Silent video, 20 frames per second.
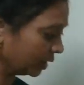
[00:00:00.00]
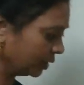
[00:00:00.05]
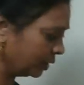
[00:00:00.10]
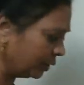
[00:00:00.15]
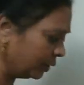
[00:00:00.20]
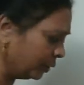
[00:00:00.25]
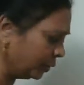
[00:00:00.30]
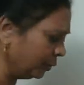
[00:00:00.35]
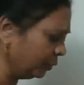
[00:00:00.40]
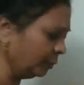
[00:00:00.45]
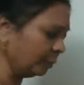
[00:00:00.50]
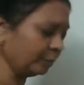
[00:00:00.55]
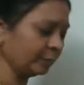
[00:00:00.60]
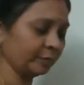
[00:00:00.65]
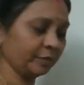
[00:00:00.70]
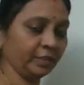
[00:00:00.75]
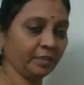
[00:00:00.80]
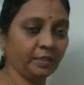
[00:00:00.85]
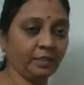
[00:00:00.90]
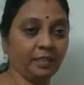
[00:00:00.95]
group,
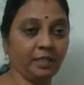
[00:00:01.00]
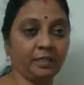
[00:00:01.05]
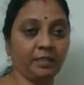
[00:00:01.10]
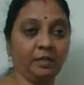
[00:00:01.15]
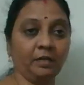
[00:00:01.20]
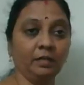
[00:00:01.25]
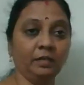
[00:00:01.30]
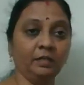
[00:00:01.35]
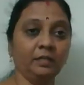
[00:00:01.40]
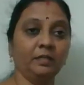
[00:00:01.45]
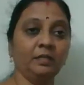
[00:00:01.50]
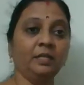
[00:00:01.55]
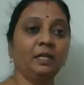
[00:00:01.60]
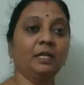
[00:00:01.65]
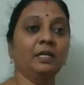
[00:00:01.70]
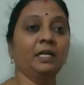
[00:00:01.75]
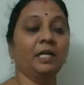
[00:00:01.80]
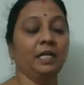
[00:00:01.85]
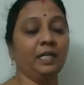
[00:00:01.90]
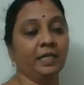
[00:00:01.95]
that are
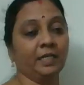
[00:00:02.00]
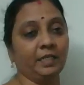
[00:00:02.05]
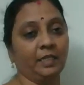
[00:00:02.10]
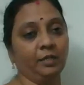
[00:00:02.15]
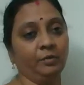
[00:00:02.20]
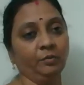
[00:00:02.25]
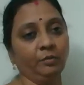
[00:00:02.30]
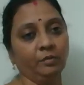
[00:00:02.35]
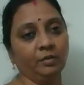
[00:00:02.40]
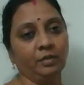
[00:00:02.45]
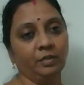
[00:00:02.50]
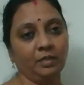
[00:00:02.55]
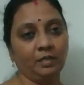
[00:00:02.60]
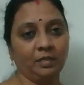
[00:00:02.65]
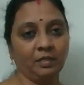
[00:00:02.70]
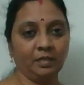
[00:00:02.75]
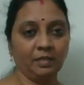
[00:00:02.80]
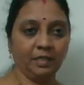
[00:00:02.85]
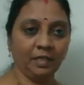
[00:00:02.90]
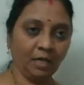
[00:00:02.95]
collective
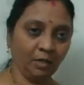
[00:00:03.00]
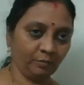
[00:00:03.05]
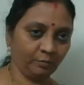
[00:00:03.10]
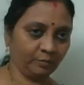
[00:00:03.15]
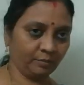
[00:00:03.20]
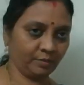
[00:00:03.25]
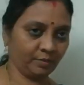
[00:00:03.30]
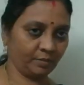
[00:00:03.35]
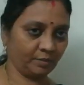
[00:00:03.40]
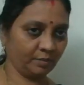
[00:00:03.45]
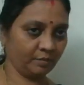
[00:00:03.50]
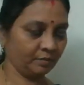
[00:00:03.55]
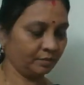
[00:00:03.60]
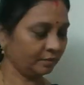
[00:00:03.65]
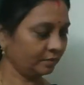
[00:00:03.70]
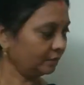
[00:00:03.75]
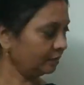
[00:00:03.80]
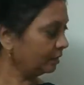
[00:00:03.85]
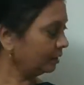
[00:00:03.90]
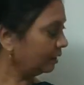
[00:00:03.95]
nouns.
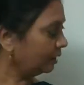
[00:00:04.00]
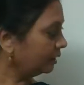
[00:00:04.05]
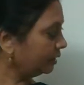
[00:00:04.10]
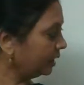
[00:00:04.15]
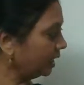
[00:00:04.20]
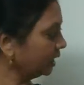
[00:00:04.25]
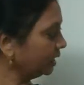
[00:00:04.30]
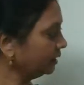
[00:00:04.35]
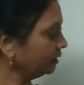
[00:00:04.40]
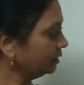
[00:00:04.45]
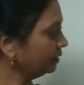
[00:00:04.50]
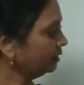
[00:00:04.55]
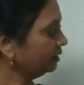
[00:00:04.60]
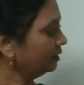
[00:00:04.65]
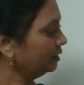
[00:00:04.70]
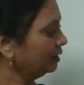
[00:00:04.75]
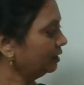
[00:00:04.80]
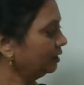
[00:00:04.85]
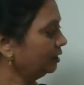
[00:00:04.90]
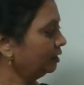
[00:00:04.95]
Then
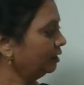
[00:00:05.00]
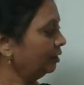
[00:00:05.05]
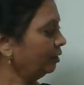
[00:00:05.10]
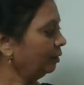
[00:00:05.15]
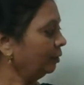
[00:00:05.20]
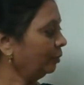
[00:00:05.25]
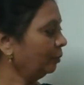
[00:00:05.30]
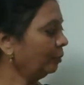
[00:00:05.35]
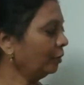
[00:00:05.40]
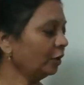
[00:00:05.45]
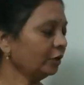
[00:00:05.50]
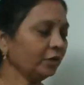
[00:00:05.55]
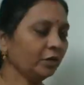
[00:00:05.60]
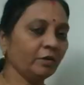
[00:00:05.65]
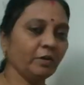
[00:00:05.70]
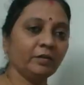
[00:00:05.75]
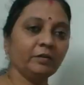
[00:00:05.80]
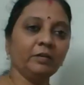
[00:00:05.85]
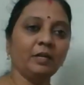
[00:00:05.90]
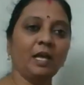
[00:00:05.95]
what
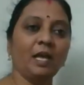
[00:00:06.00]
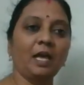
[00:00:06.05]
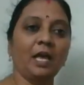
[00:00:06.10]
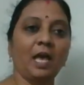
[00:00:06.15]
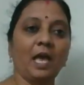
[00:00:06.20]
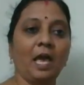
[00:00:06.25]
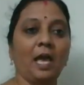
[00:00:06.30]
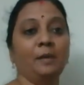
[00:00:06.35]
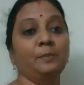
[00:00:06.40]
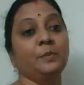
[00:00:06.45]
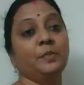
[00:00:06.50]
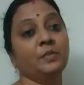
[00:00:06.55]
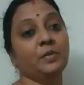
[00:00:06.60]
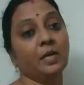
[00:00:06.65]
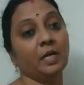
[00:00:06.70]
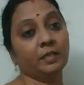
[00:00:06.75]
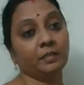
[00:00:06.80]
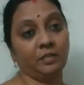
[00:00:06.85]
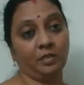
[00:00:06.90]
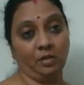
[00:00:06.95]
are
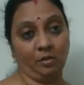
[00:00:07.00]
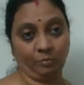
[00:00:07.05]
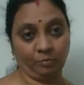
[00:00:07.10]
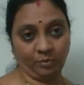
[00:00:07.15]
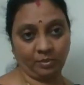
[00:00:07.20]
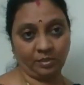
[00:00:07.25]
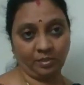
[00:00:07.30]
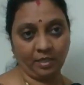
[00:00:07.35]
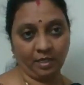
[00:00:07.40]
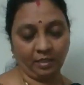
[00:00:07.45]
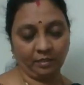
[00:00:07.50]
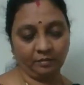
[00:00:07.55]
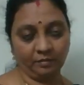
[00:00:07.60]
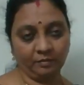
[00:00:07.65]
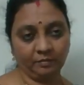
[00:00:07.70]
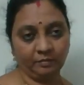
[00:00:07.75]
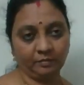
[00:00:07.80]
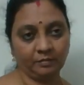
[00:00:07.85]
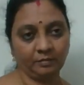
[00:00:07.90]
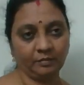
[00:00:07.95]
abstract nouns then?
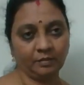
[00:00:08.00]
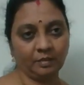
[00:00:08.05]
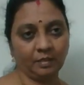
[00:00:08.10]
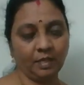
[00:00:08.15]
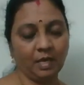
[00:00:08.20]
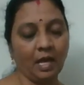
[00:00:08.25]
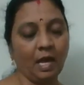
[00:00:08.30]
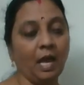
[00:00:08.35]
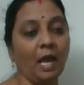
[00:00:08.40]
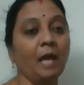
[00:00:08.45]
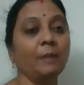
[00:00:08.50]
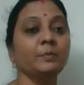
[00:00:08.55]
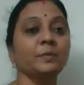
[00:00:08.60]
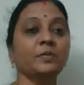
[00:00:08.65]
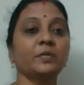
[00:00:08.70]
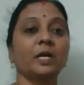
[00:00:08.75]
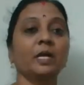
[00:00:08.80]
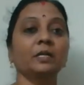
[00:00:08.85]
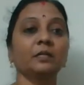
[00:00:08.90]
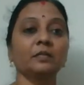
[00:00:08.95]

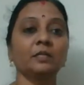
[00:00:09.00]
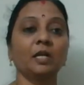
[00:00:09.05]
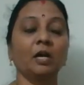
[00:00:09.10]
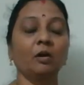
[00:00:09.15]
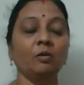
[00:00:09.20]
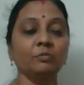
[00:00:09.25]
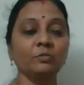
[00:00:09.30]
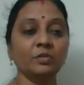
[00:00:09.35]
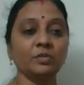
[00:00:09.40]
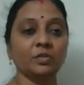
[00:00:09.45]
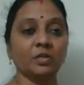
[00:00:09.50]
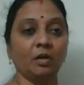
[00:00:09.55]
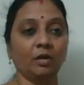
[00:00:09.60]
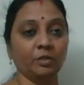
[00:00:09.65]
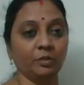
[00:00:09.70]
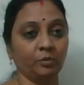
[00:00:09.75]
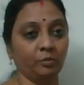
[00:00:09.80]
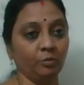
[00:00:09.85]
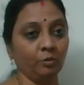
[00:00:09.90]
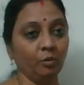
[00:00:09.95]
Abstract nouns
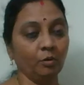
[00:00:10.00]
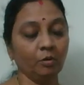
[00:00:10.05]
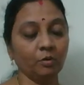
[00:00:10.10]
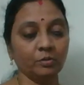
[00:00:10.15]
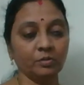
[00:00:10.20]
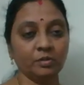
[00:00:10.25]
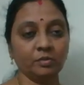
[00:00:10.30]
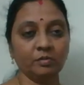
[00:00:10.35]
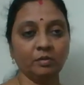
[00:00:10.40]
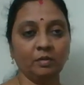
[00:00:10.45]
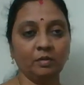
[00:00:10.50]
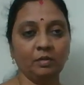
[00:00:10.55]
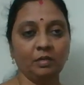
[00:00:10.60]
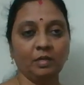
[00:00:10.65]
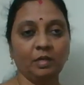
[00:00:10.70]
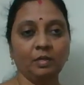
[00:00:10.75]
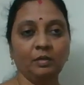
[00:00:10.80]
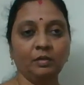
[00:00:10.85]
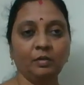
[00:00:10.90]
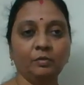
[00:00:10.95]
are those
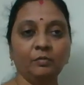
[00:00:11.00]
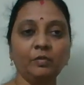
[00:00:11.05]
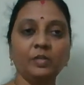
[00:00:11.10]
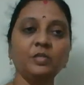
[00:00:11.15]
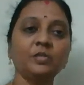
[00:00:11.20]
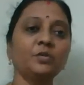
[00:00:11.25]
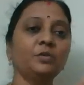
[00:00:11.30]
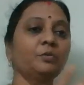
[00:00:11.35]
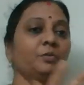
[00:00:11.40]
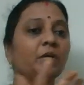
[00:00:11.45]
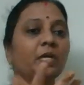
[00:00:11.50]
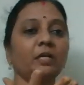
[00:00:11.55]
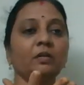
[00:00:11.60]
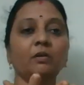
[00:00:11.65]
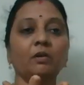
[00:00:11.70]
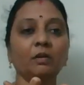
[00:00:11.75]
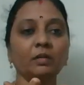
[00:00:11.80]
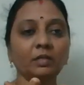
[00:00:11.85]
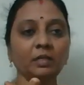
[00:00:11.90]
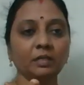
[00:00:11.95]
which you
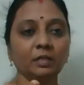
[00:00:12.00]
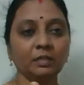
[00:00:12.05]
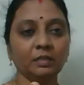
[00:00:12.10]
cannot